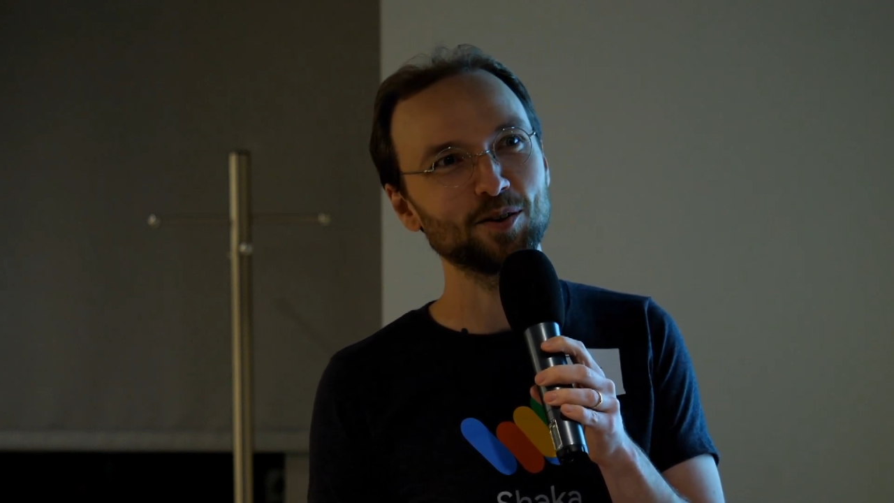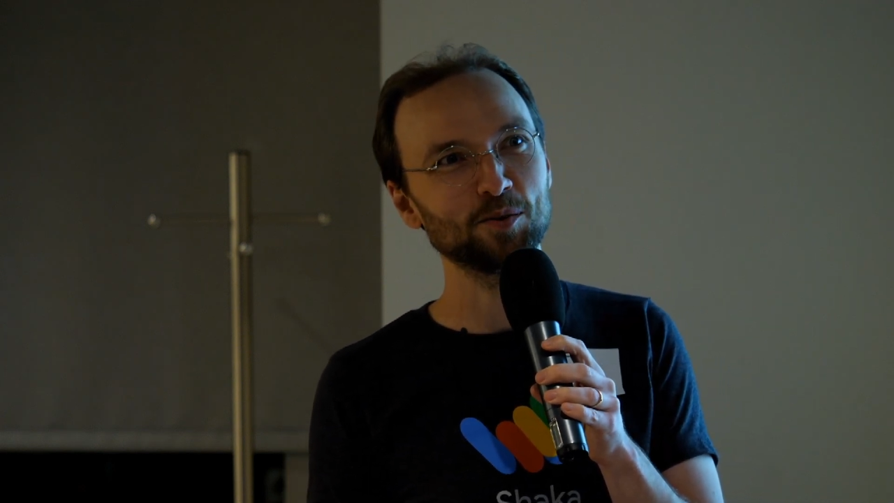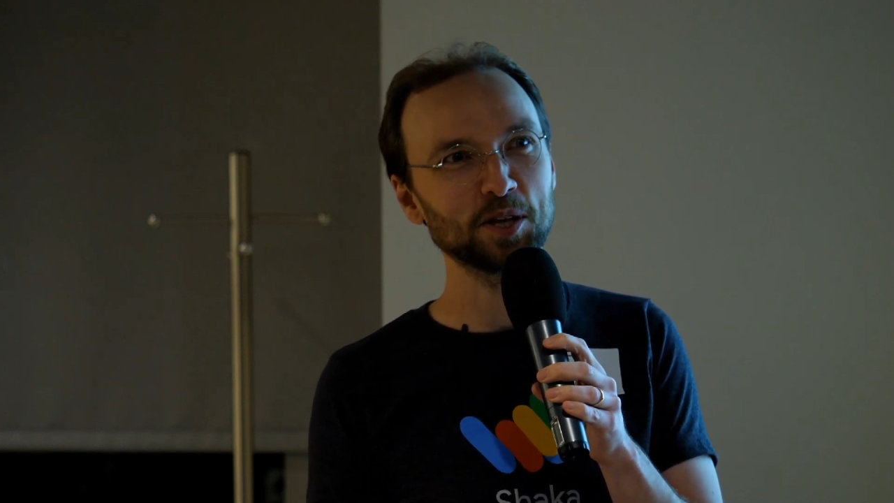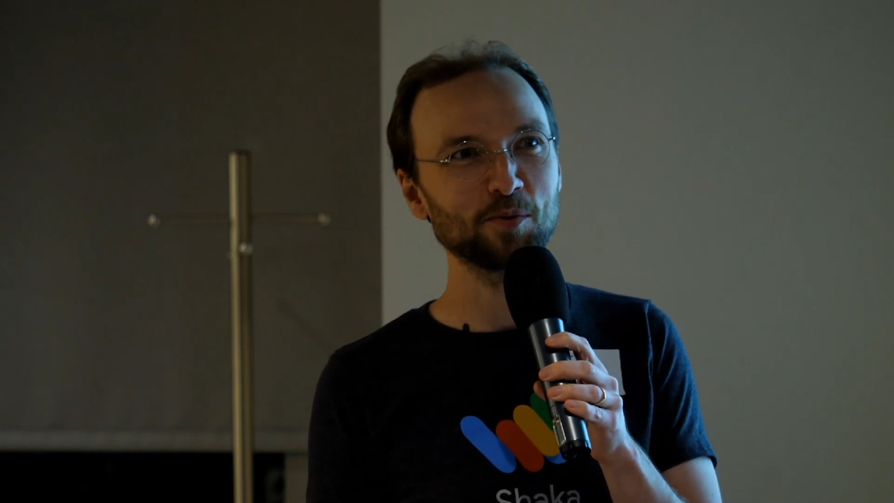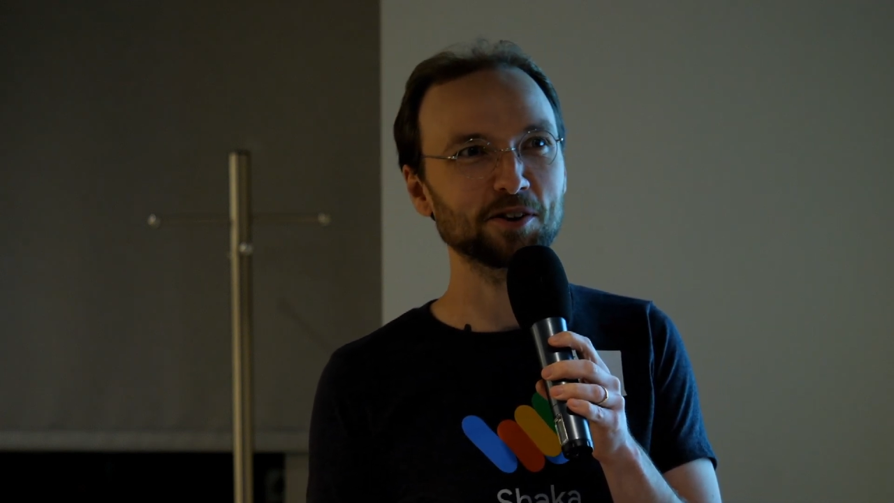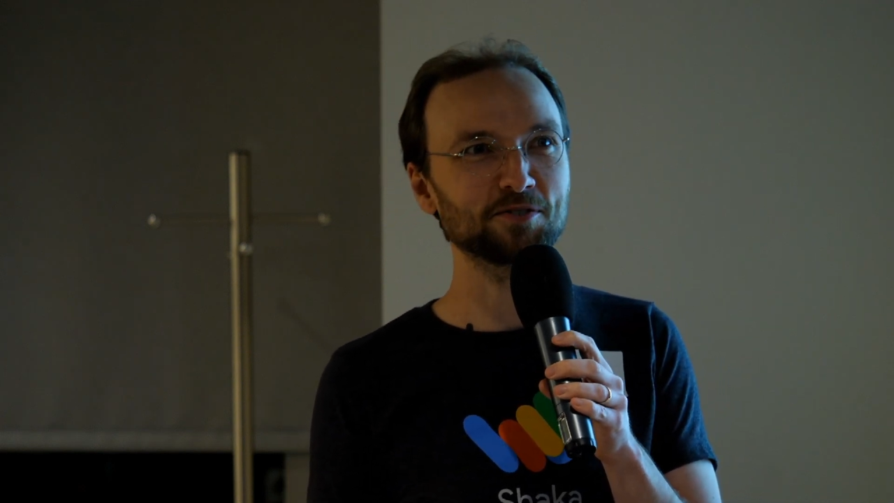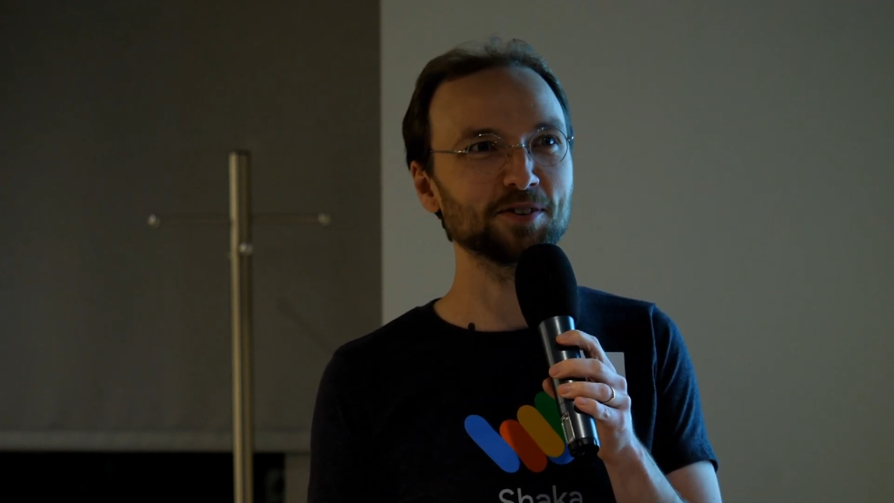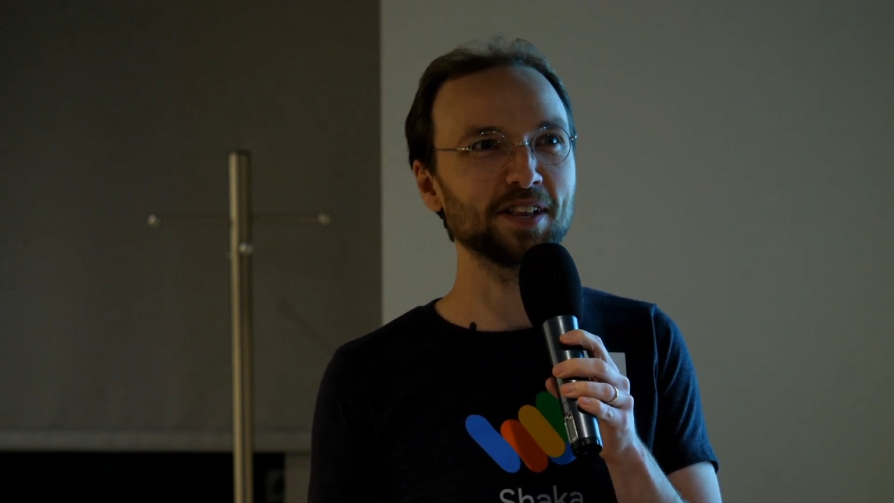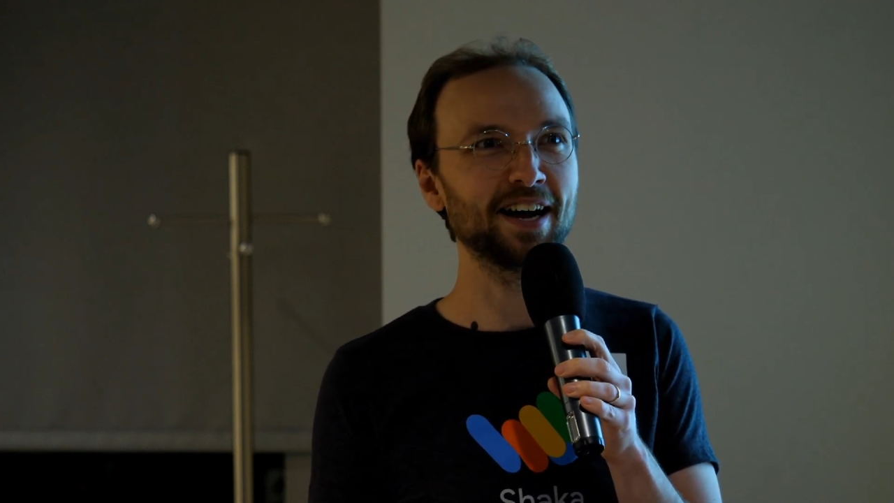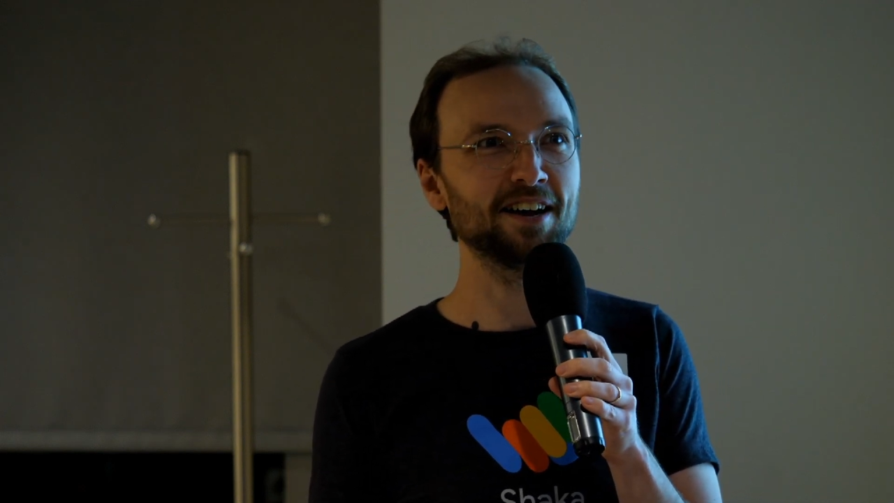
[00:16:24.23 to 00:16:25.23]
only worked for
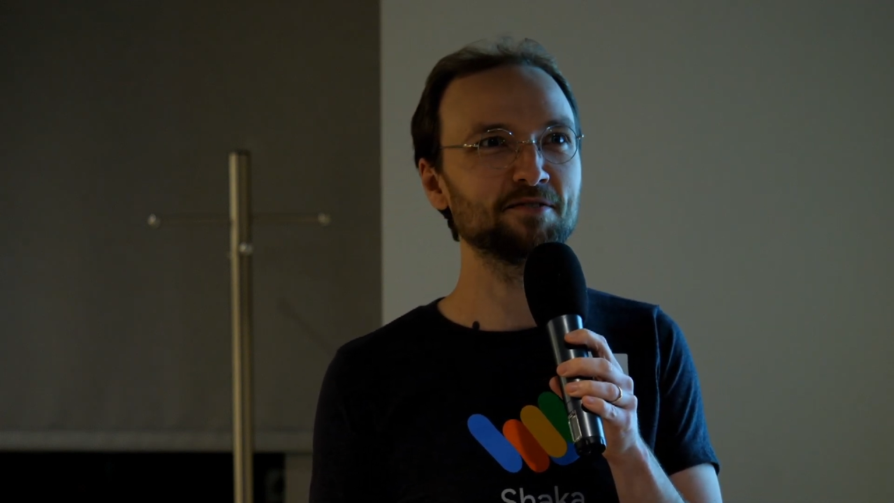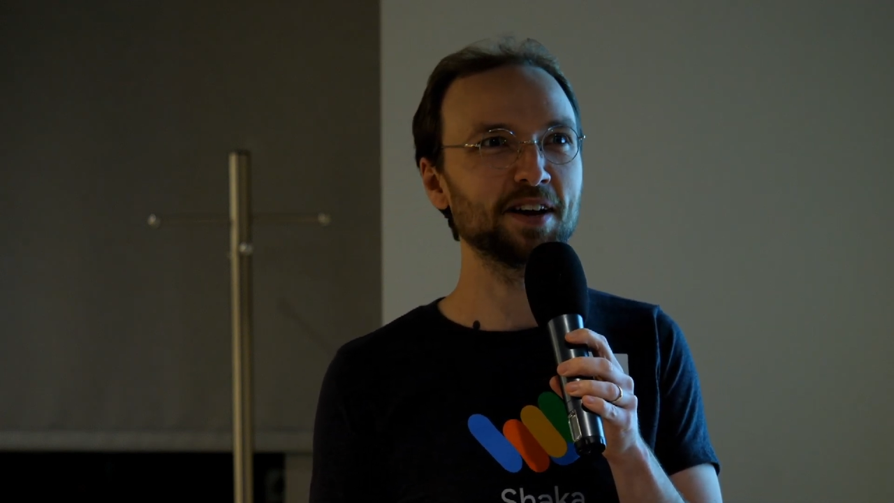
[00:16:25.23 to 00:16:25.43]
live